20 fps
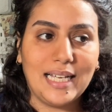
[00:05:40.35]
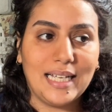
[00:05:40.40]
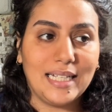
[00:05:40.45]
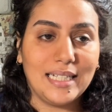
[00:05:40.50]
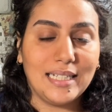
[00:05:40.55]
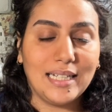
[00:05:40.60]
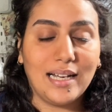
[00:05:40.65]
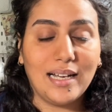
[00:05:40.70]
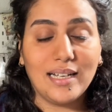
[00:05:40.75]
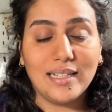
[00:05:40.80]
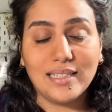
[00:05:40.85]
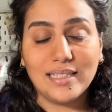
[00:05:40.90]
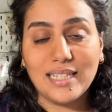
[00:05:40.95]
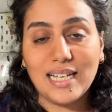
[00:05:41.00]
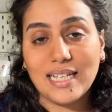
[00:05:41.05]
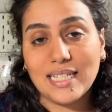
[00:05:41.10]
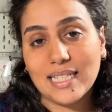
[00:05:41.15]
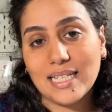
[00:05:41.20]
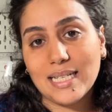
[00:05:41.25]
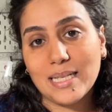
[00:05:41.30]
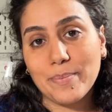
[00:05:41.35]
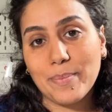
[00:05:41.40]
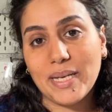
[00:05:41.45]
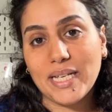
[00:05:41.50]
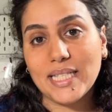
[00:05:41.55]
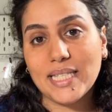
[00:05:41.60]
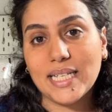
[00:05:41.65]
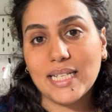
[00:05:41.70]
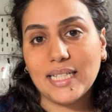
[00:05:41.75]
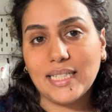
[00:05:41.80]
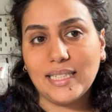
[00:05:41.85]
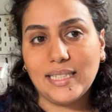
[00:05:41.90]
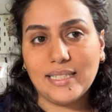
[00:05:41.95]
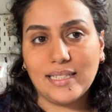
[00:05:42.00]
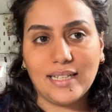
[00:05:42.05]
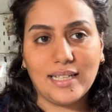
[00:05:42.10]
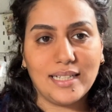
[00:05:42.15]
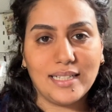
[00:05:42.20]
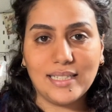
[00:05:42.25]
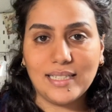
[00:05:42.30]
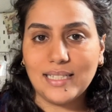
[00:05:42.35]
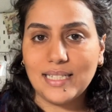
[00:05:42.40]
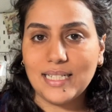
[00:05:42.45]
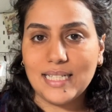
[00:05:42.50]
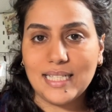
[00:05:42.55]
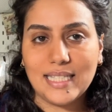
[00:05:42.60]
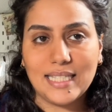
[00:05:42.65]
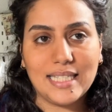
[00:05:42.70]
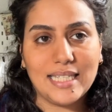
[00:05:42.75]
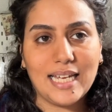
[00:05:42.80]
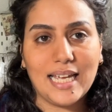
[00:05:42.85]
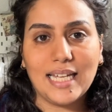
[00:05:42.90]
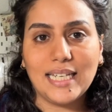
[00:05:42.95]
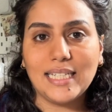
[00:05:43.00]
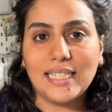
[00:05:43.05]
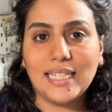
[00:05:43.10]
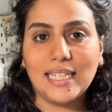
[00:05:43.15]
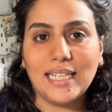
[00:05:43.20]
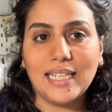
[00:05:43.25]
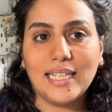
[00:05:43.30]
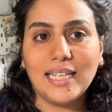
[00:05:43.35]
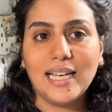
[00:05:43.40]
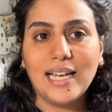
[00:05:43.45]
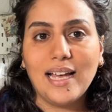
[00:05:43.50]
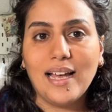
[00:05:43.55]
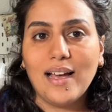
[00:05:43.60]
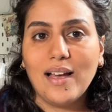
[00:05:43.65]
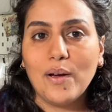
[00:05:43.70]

and the desk is basically done. It's standing.